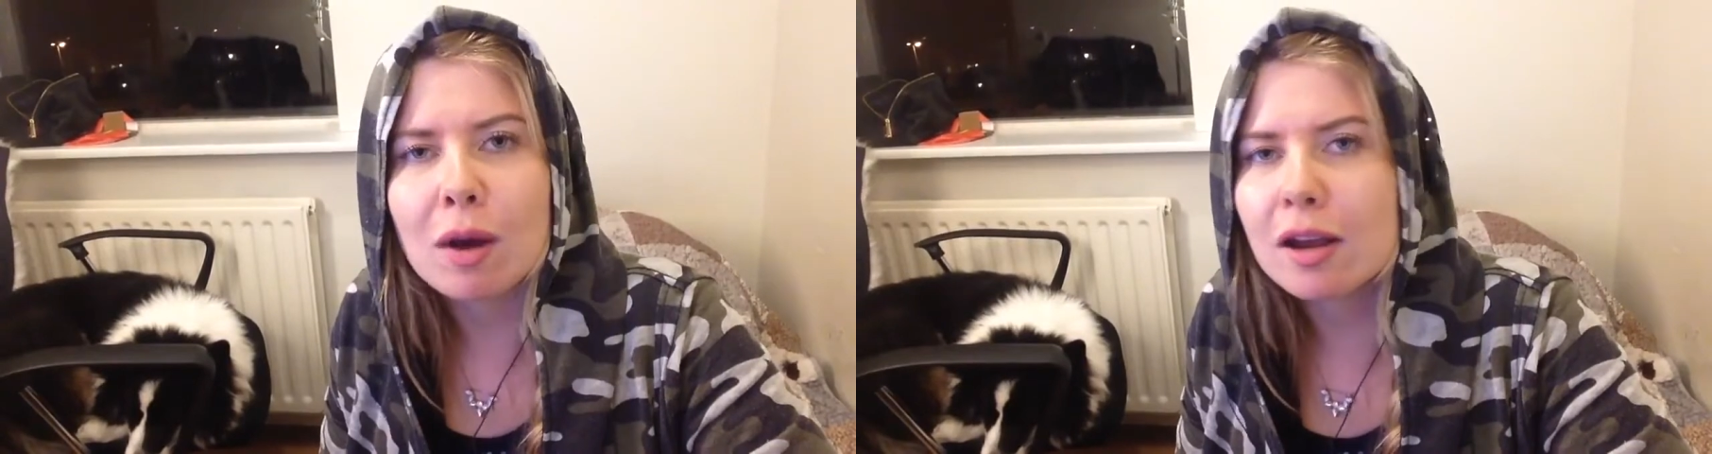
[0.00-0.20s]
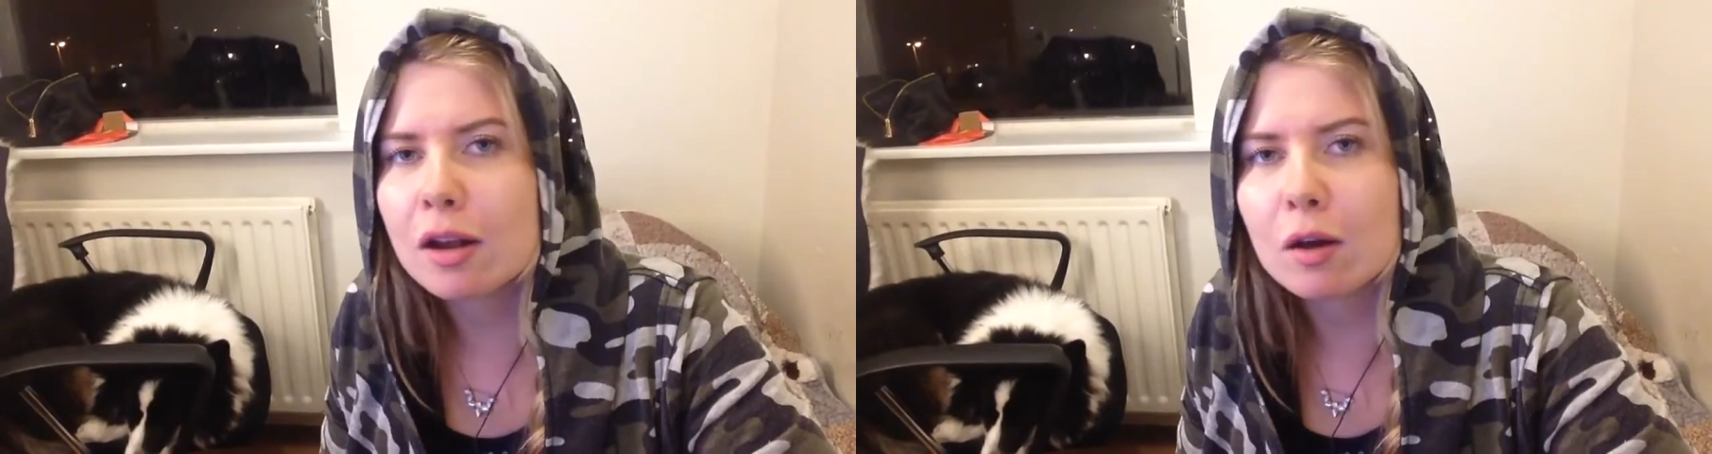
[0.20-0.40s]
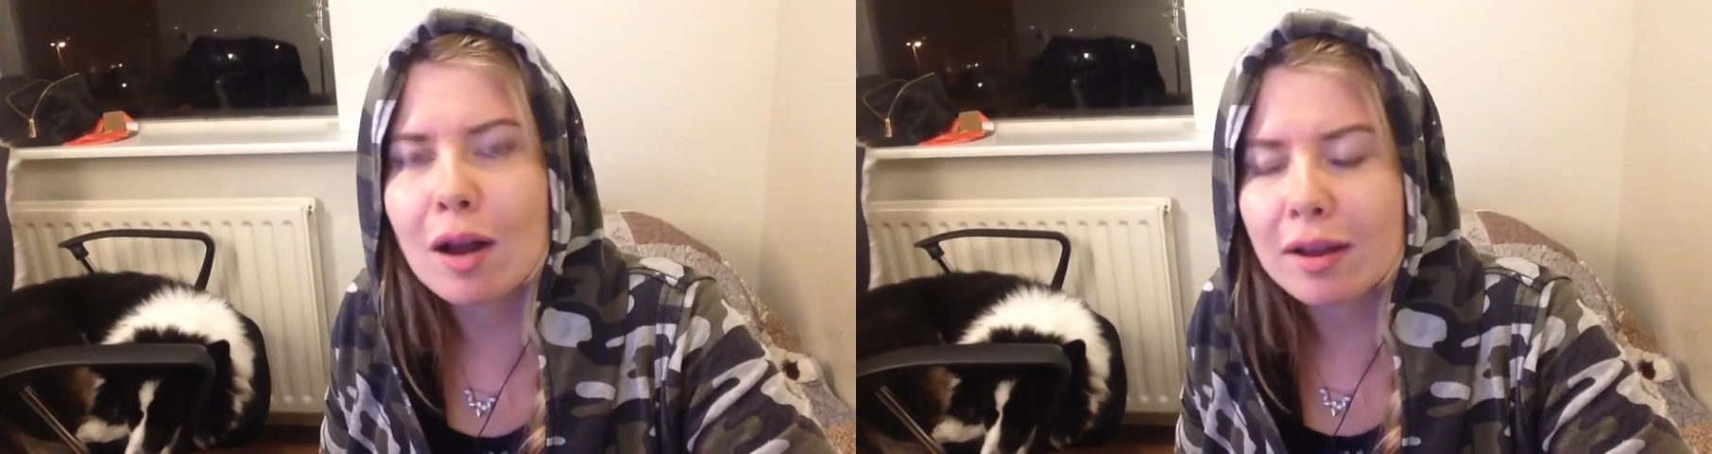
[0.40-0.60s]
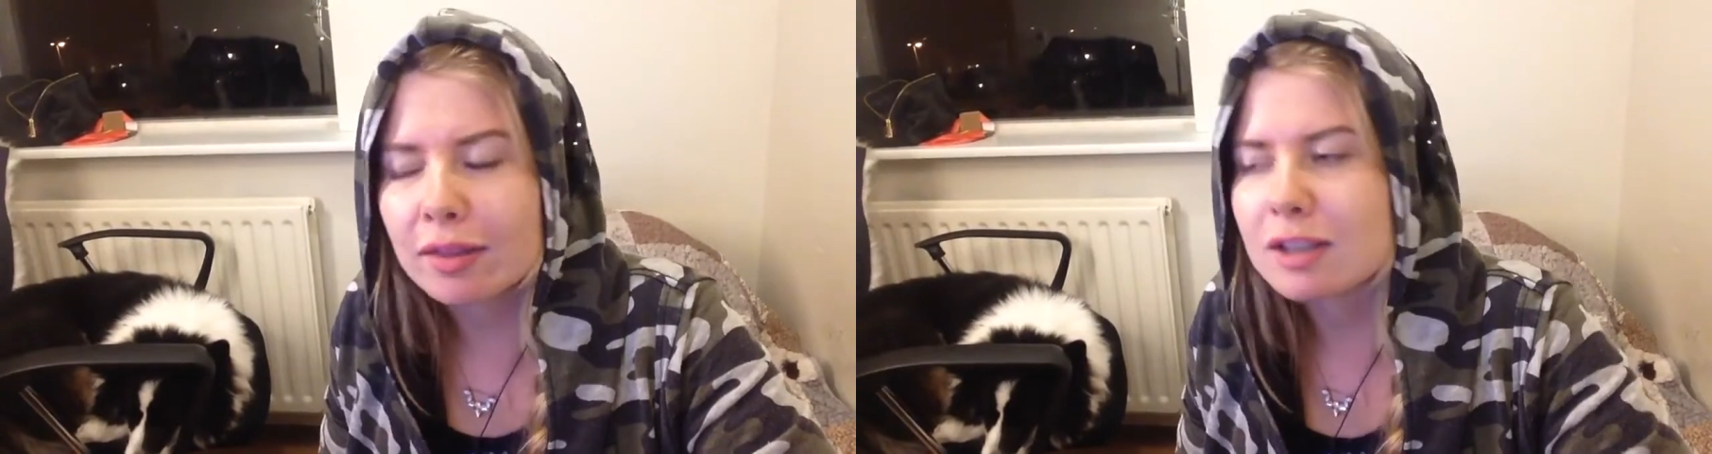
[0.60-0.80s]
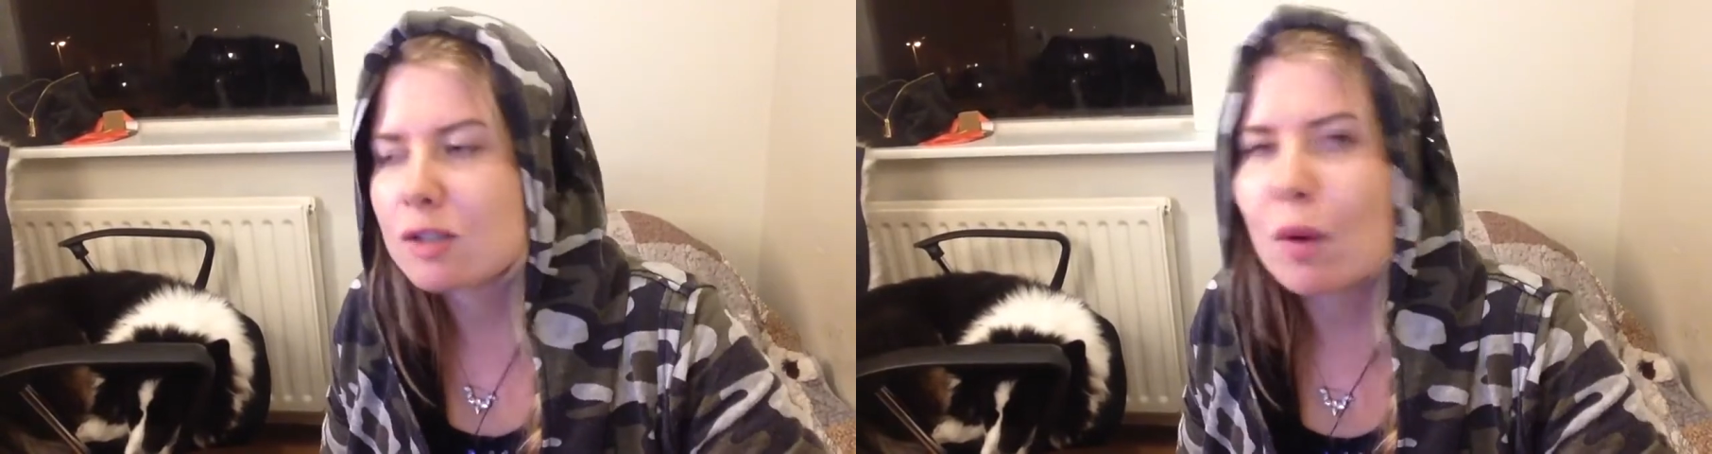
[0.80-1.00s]
Why are you
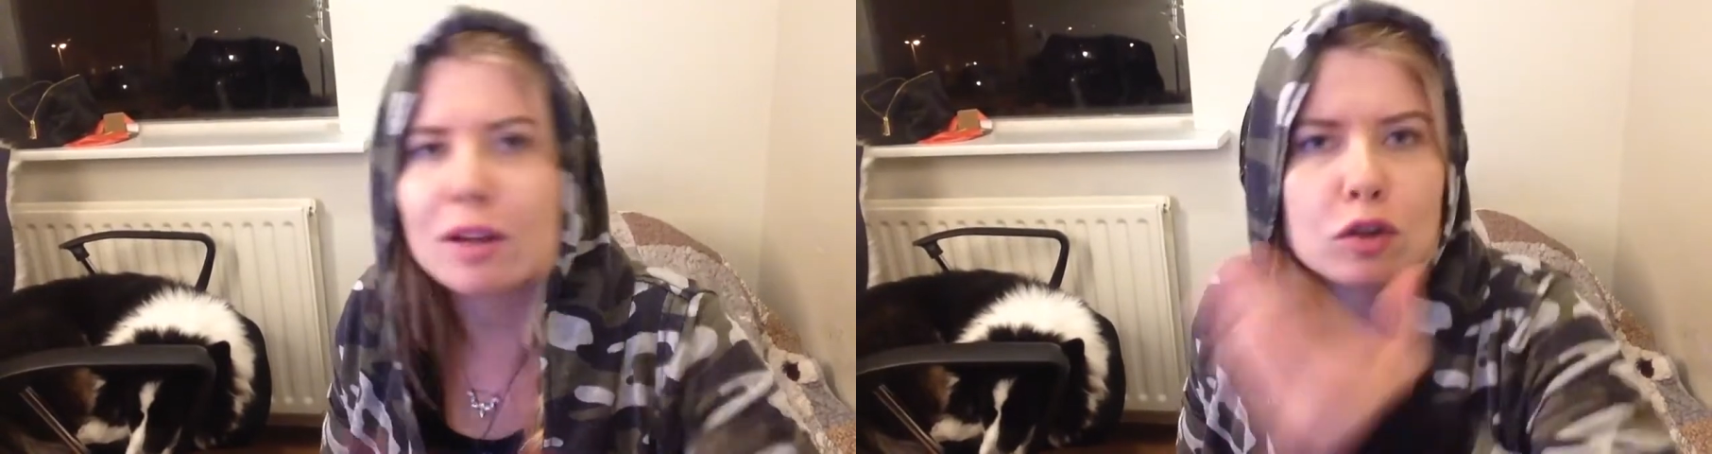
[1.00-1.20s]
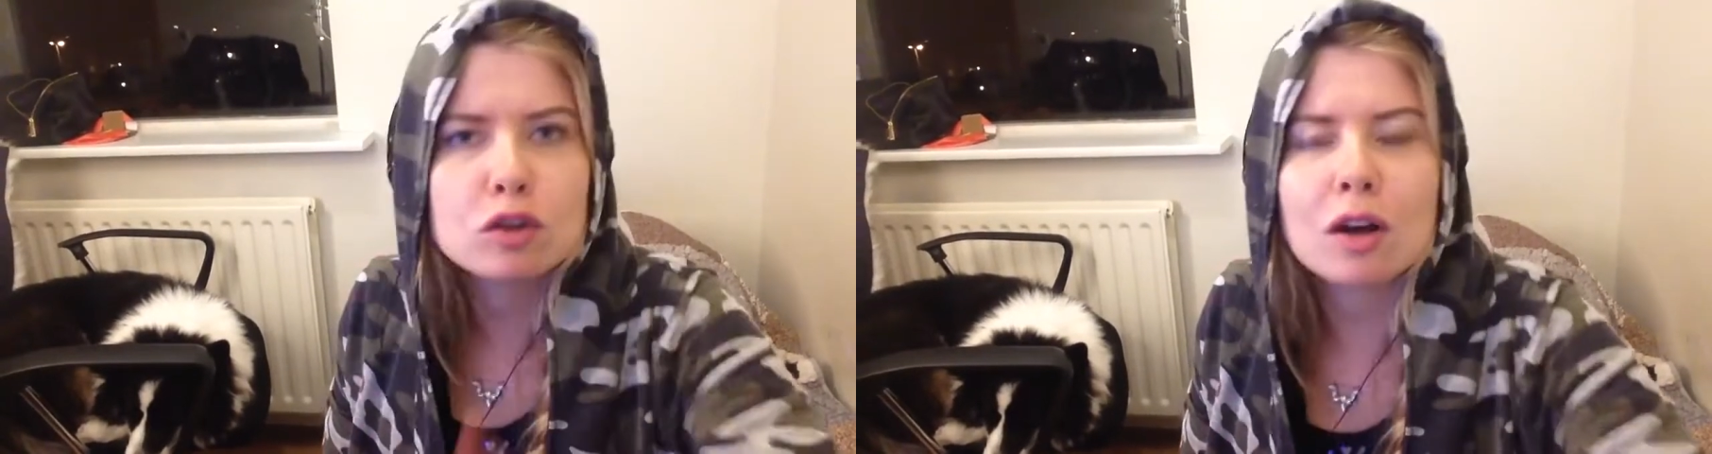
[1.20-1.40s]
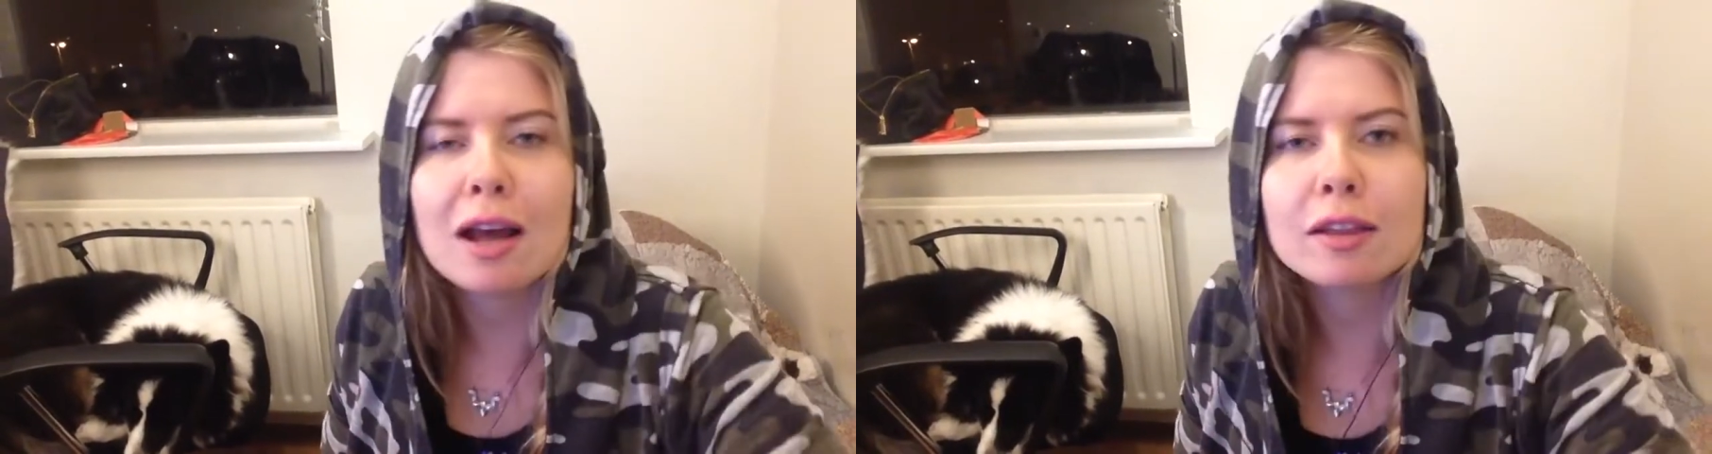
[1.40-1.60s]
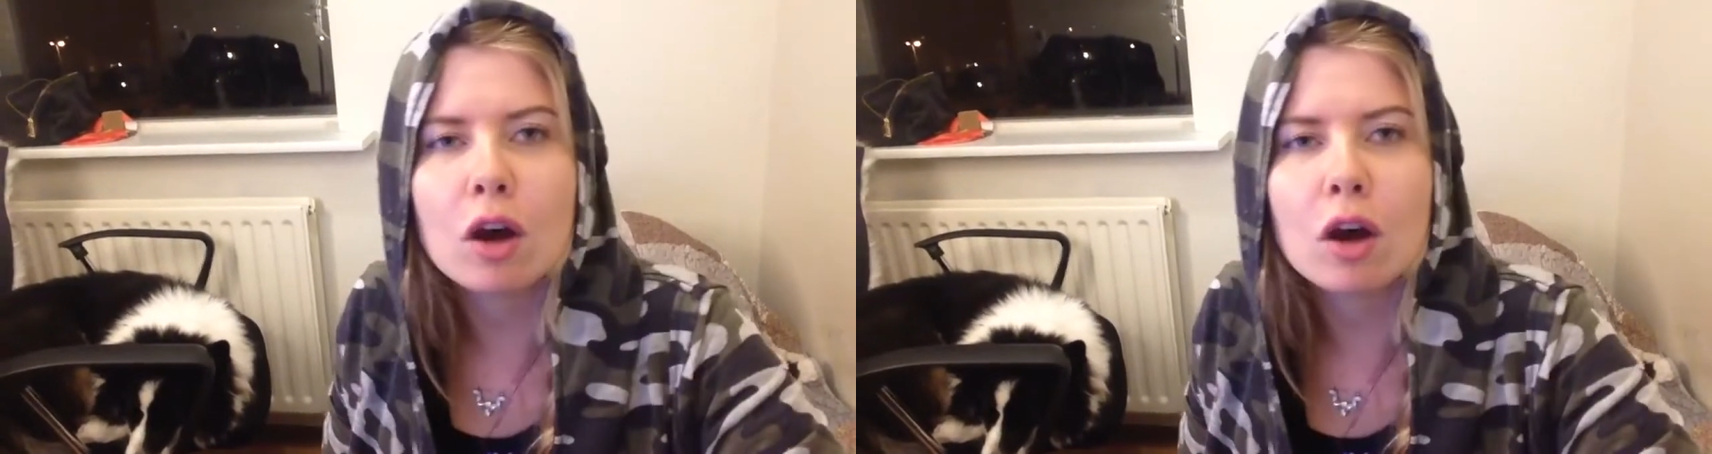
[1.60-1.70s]
like this? Why don't you let